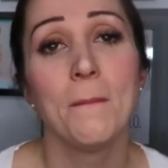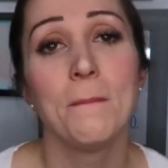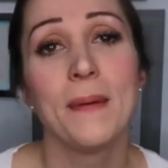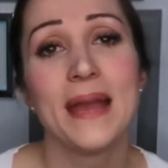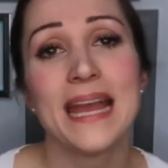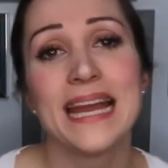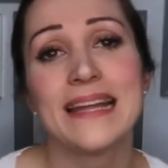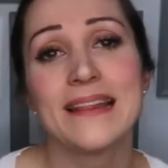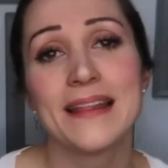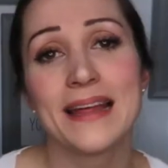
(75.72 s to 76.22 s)
A
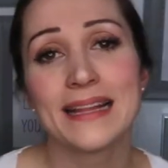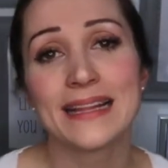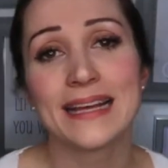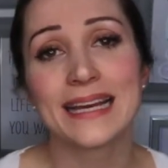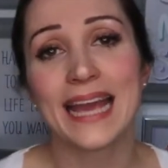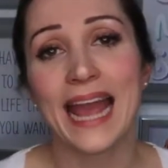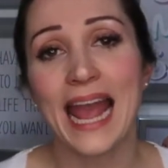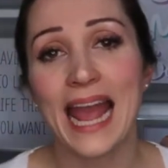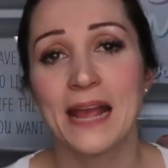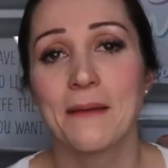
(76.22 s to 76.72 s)
big thing
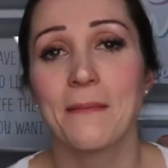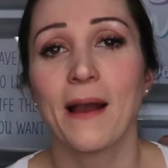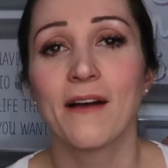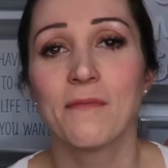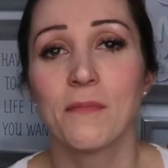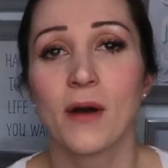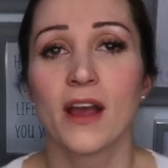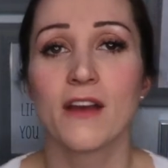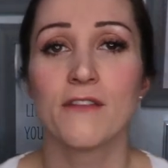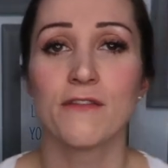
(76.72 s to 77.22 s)
that came out
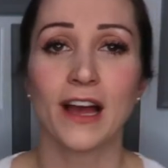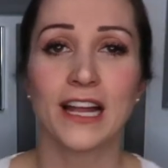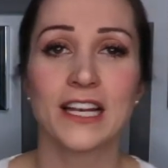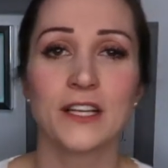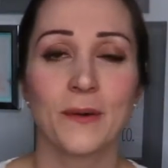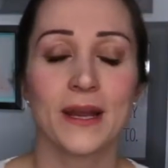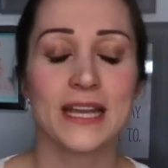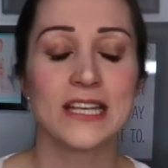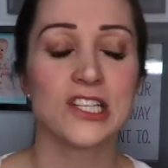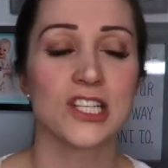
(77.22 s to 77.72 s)
of my
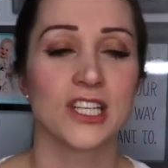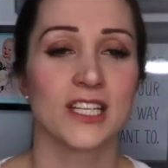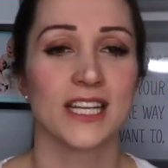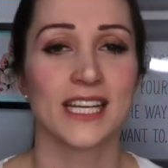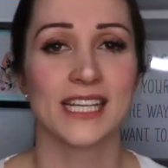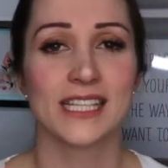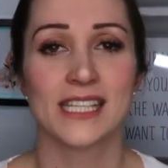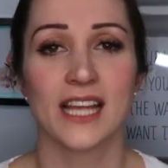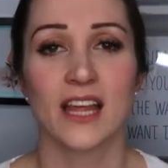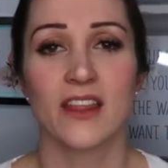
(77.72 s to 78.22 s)
evaluation
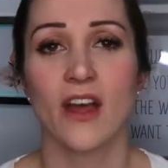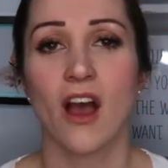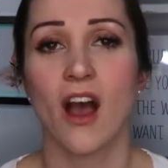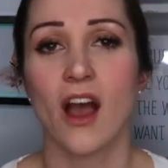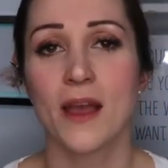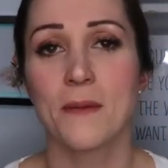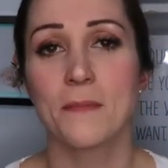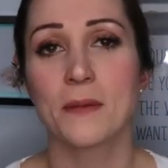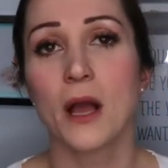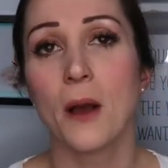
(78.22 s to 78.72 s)
is that
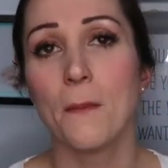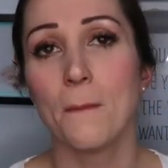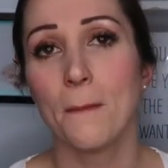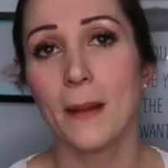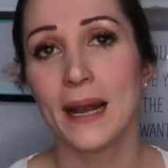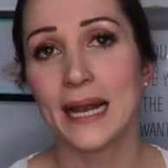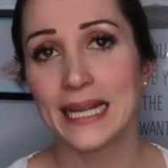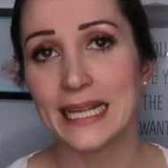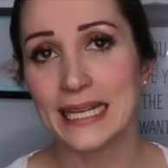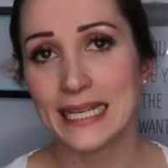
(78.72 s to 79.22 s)
I am
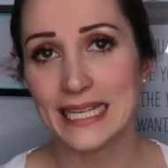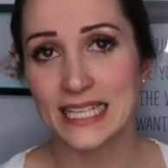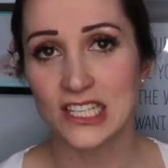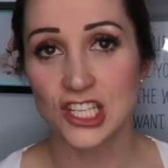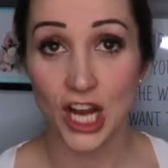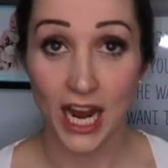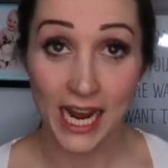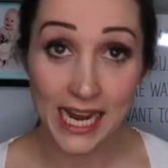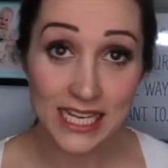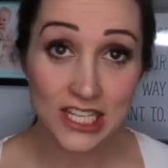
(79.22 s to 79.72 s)
completely
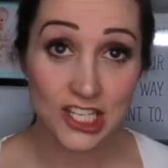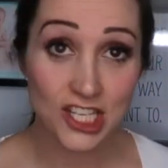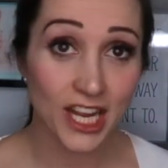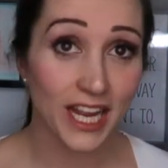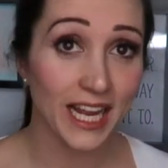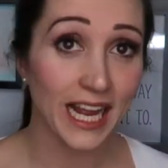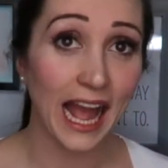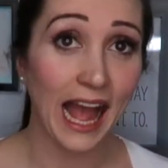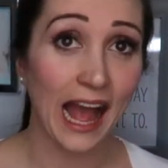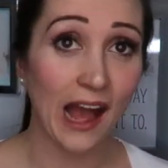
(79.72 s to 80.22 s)

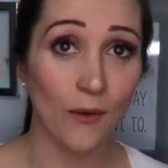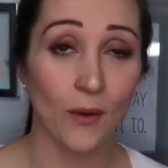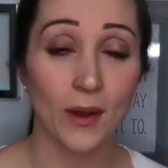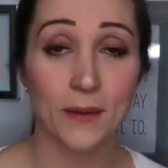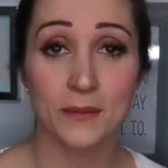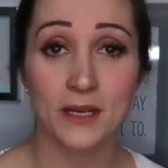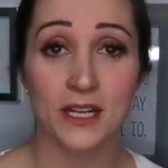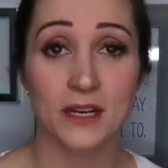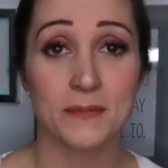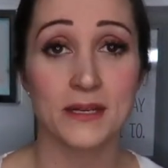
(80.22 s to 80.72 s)
changing how
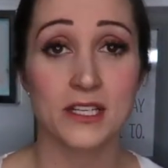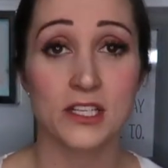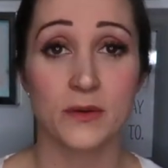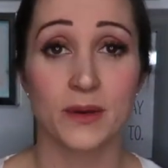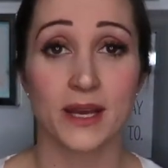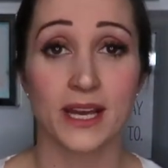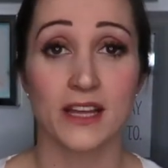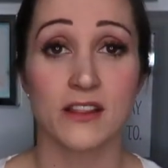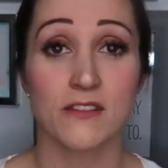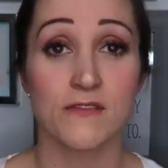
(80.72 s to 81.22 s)
I'm going to be
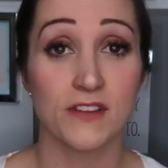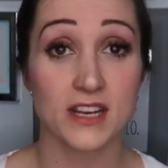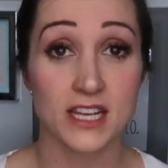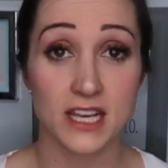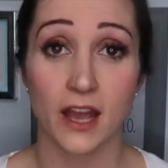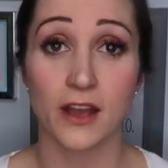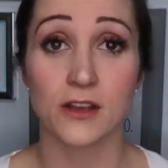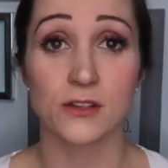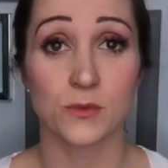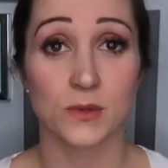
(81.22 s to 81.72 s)
doing the
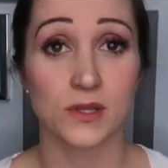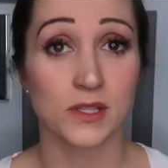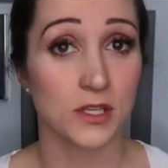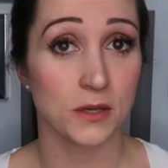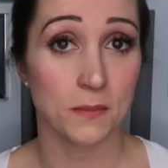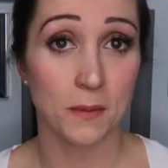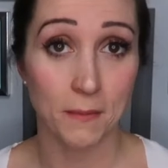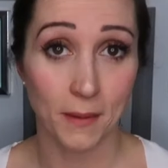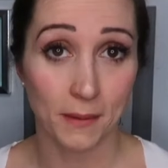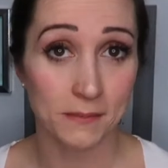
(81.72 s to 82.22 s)
videos with
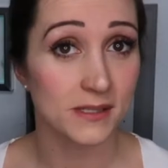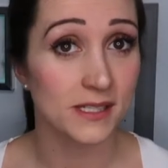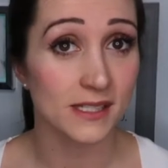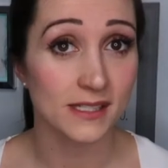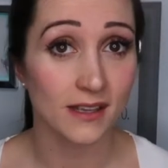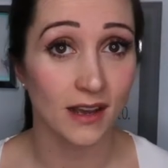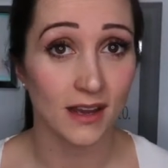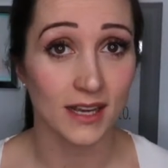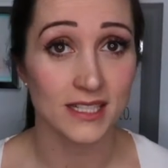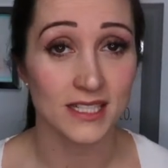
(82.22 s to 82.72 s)
Supermum
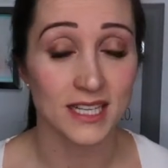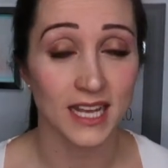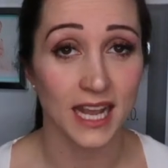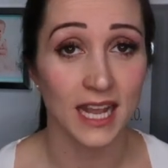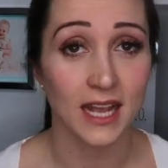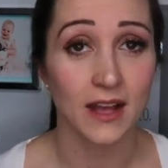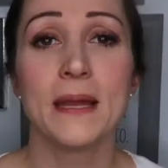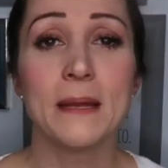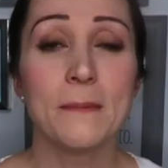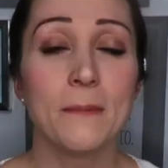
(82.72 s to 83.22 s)

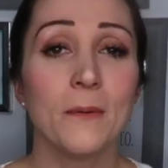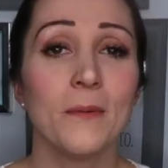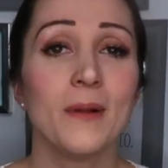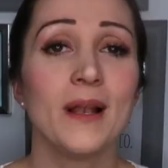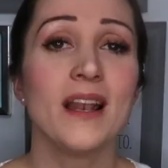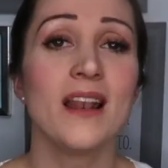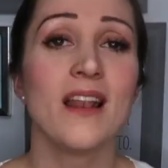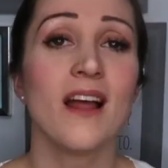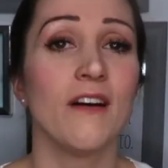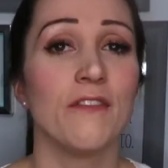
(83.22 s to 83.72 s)
Society. People
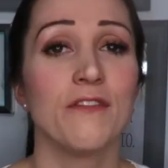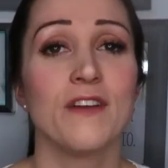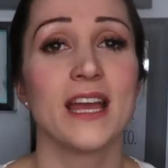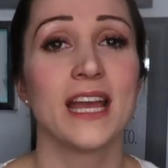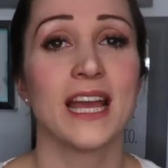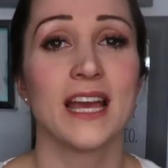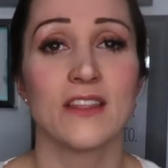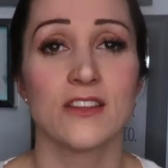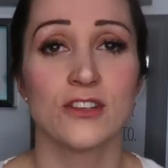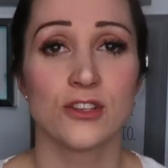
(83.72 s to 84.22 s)
were
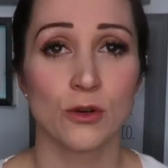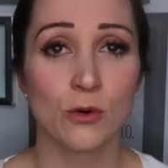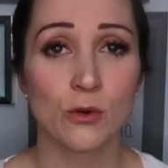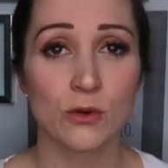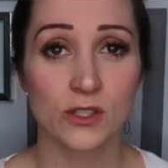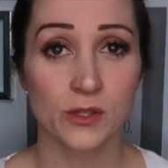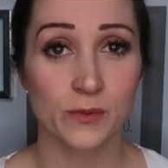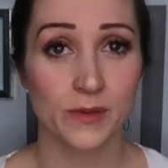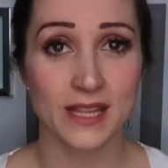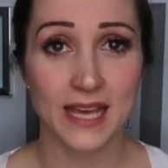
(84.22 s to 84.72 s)
loving the
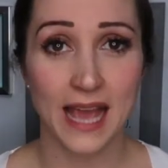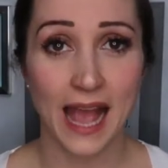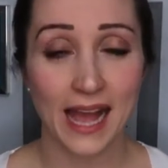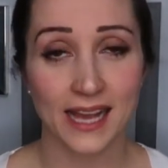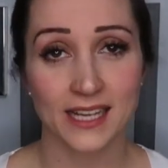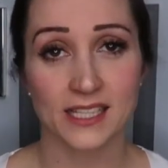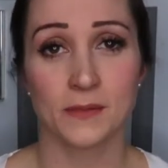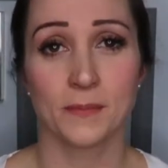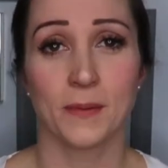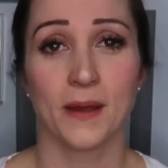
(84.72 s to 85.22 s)
talks with the
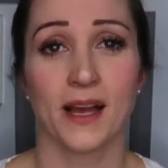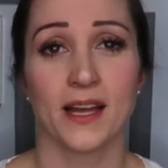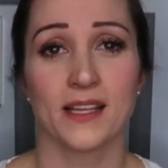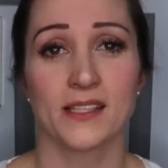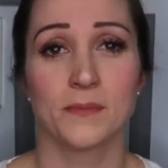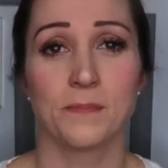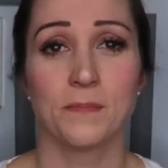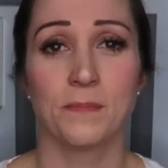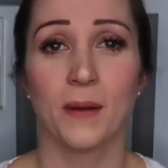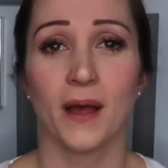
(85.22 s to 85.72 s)

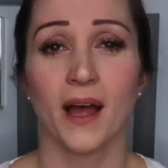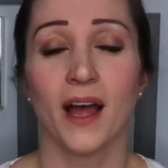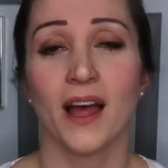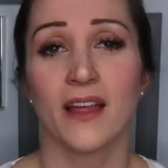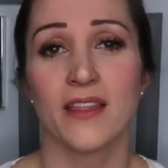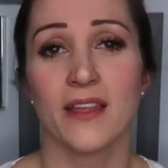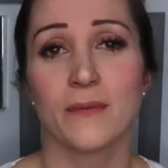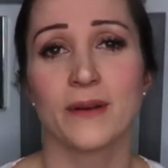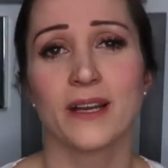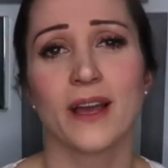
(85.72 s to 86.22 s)
experts,
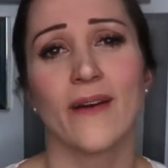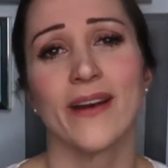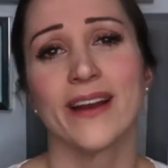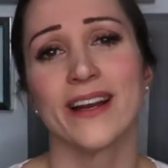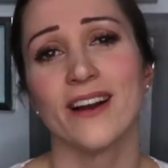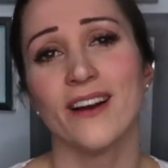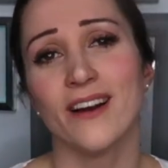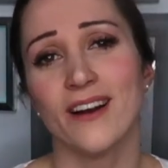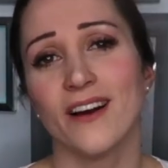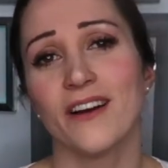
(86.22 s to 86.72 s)
but they were
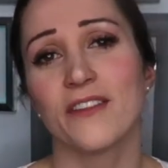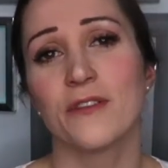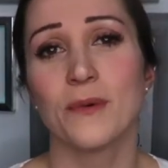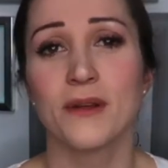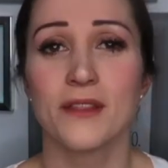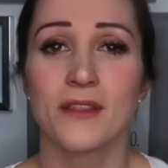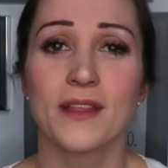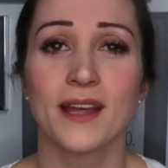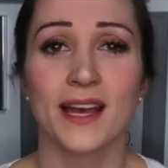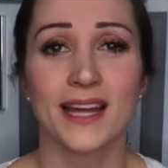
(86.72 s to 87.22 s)
going, oh, the
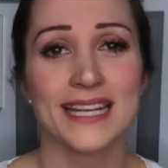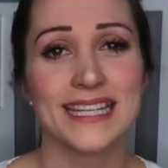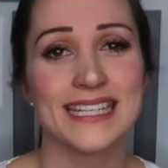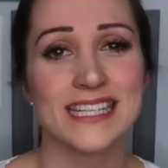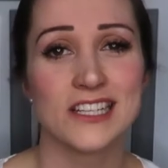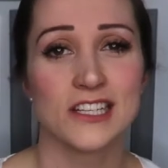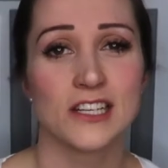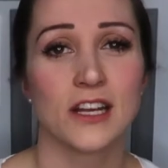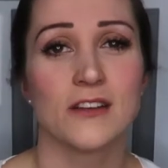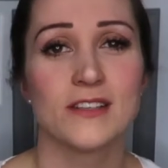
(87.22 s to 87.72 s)
one thing I
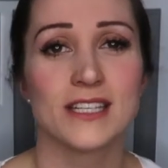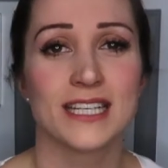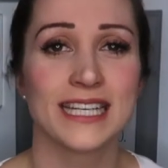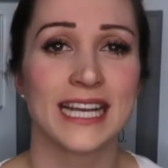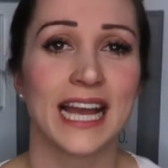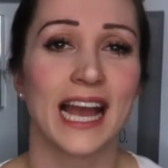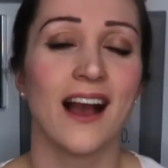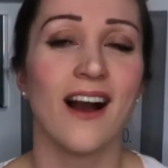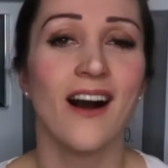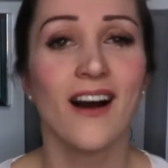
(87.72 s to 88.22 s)
needed to know
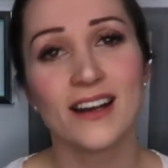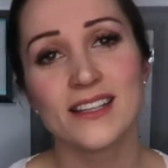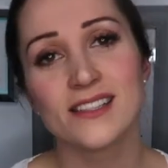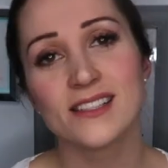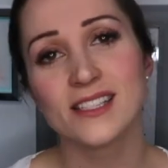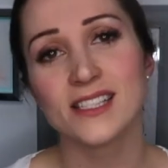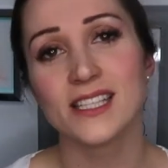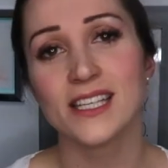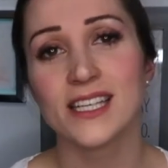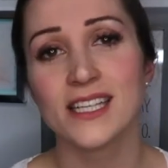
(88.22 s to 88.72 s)
didn't get
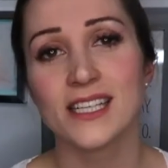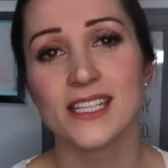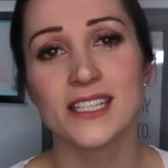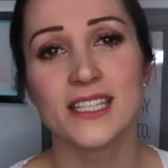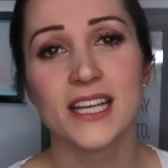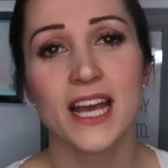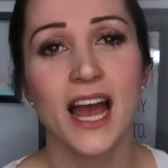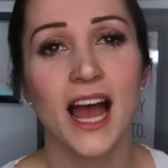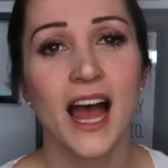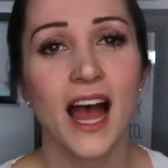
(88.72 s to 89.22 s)
answered.